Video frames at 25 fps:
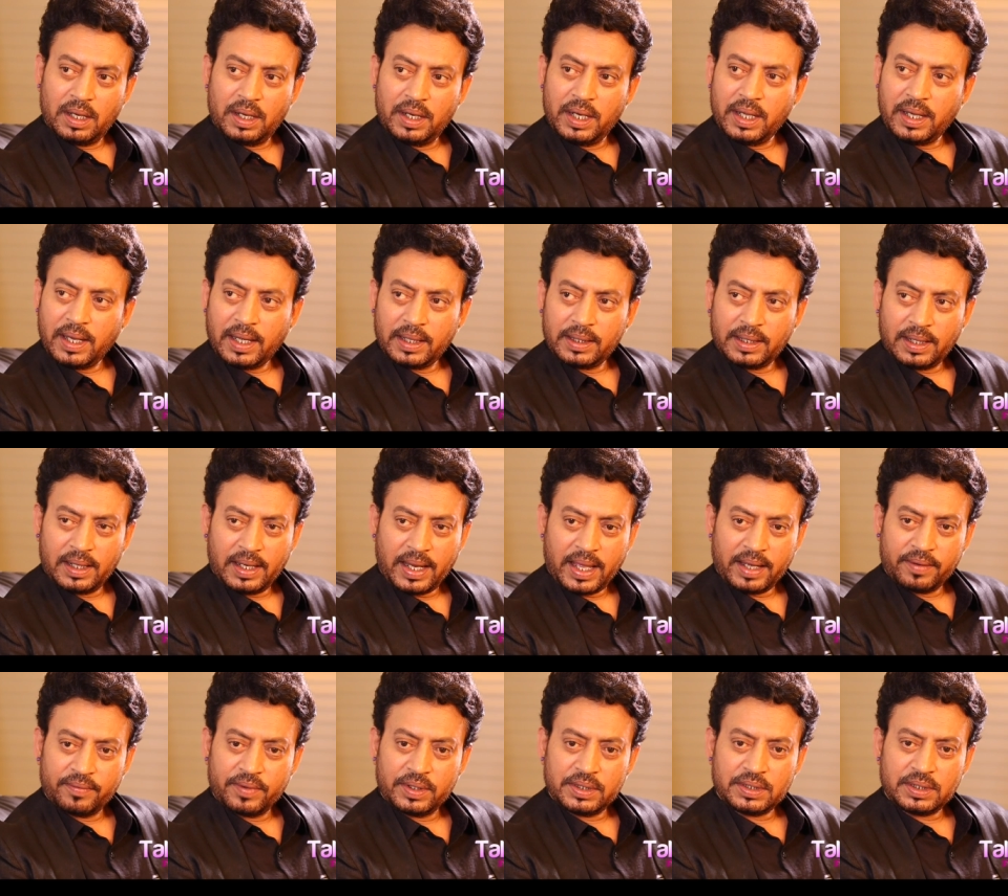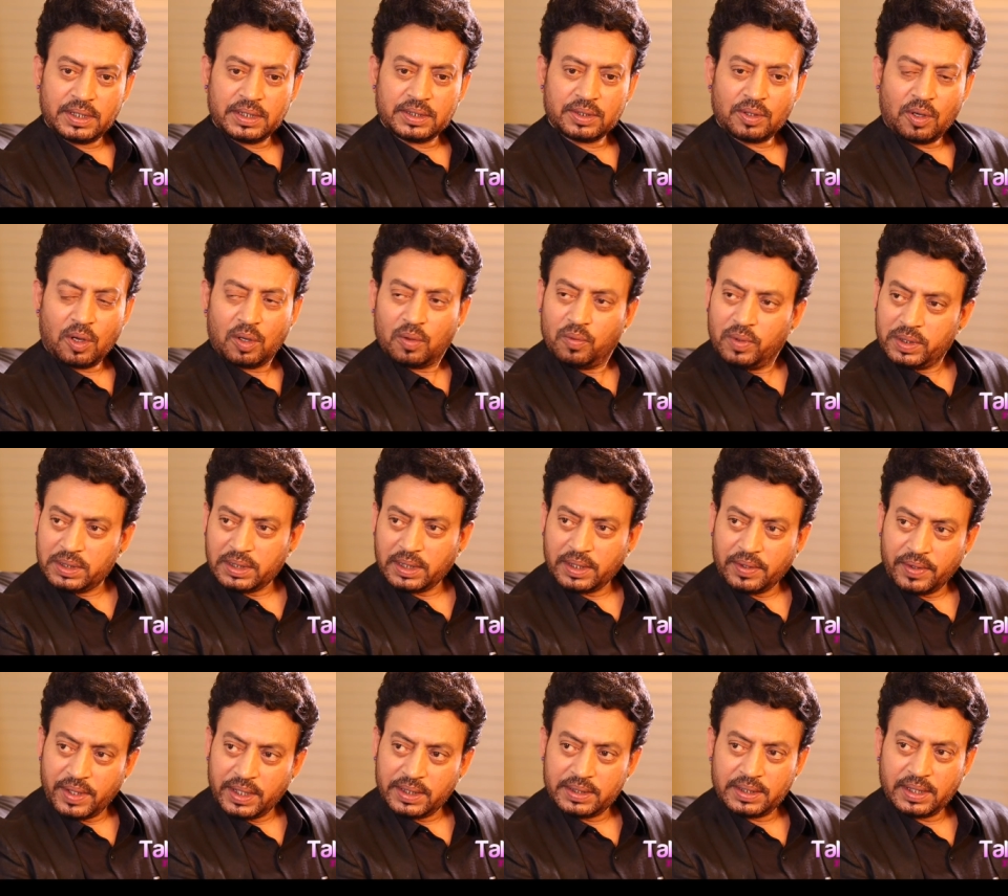learning other language is always a
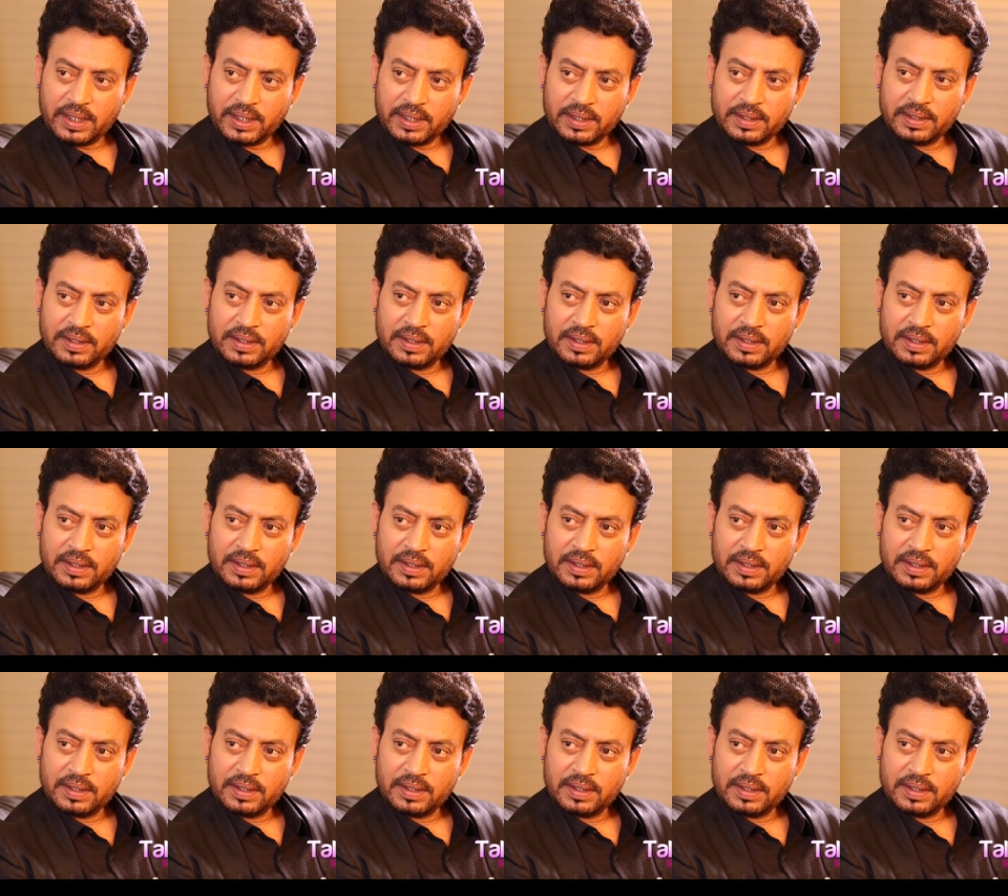great thing.